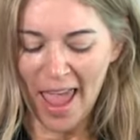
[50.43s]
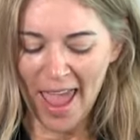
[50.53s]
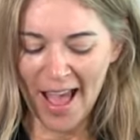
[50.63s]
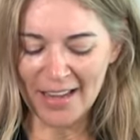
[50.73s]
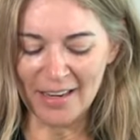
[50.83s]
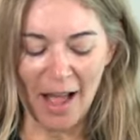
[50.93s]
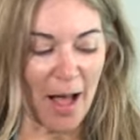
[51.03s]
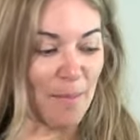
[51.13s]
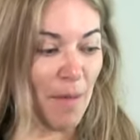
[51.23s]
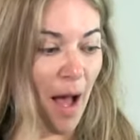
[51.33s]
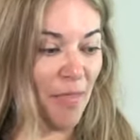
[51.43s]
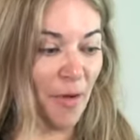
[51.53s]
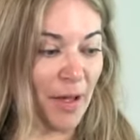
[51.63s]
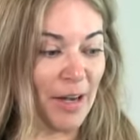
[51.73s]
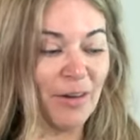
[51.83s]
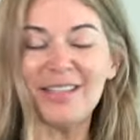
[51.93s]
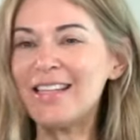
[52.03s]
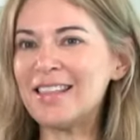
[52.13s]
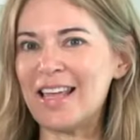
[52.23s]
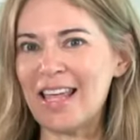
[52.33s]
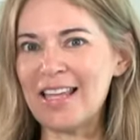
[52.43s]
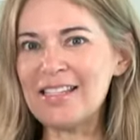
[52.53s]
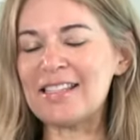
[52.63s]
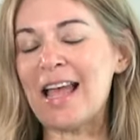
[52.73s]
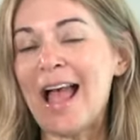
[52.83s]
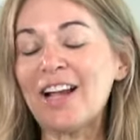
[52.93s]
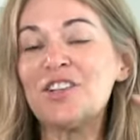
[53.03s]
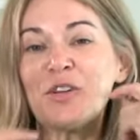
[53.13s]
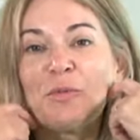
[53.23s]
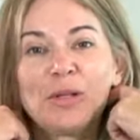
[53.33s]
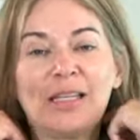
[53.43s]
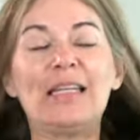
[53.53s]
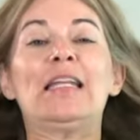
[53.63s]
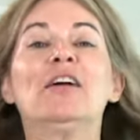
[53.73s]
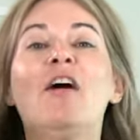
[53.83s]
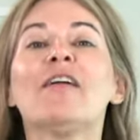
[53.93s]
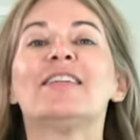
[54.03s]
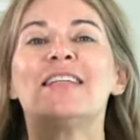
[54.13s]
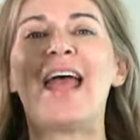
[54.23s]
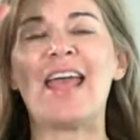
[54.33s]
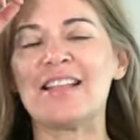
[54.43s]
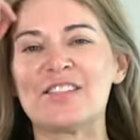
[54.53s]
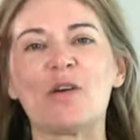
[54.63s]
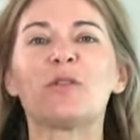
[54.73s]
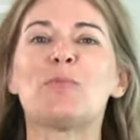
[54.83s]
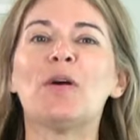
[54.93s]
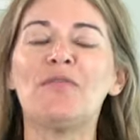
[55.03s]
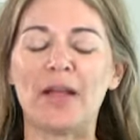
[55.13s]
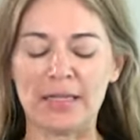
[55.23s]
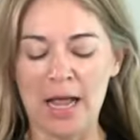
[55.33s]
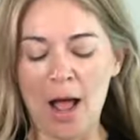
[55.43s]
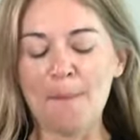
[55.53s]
And um, the interesting thing is, is I actually really need a card today, and so it's perfect.